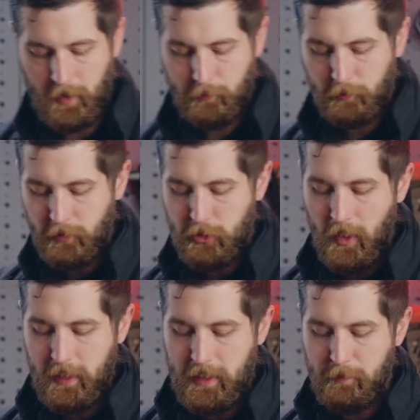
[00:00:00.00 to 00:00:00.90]
but really
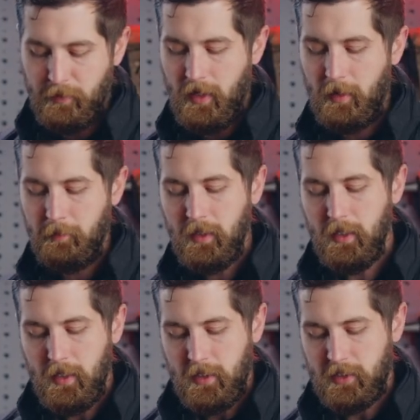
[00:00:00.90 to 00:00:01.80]
try to keep them
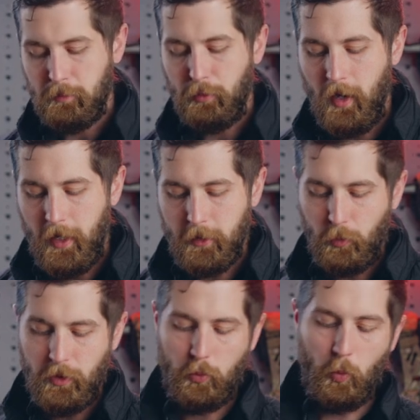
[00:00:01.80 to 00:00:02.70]

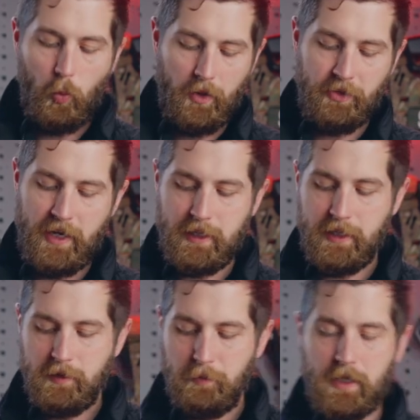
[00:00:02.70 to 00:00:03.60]
supplied with what they
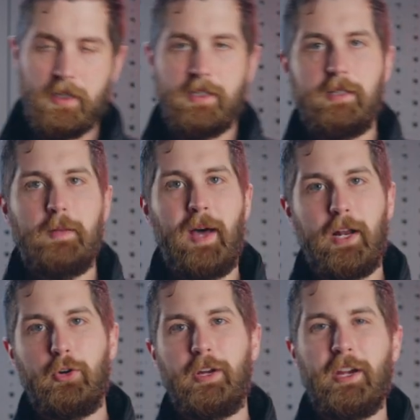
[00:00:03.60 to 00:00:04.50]
need, because the
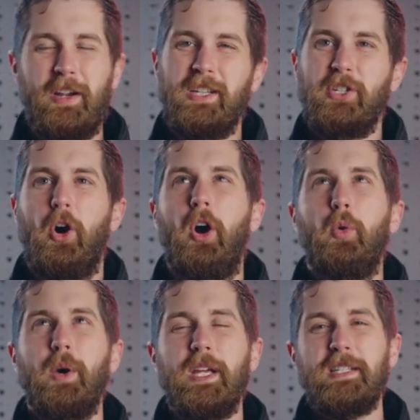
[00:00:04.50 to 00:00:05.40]
medical gear isn't
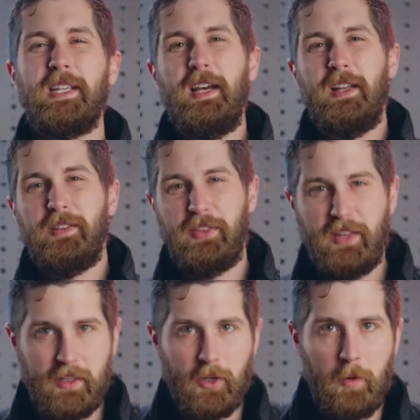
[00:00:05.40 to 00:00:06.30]
always the
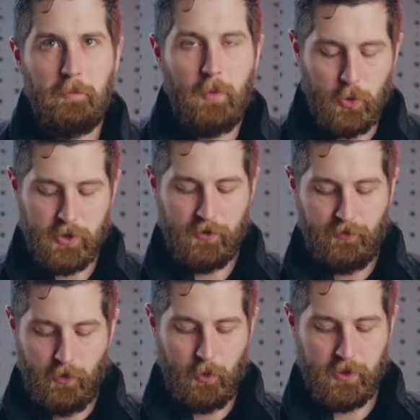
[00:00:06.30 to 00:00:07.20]
thing they're most
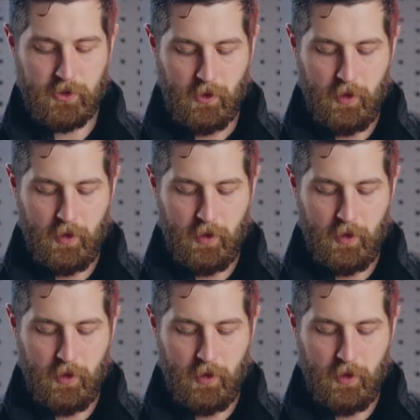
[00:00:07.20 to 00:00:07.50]
focused